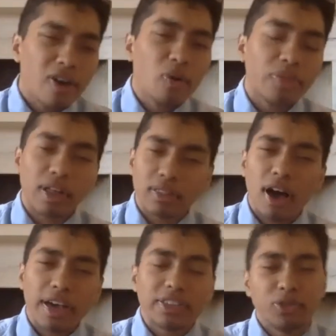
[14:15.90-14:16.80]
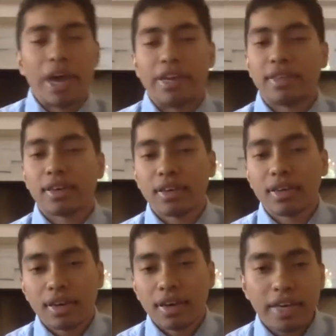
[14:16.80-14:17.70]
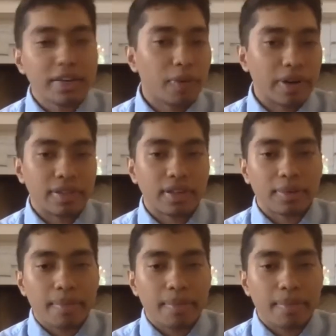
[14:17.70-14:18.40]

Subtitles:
that Allah can do anything. He can do anything.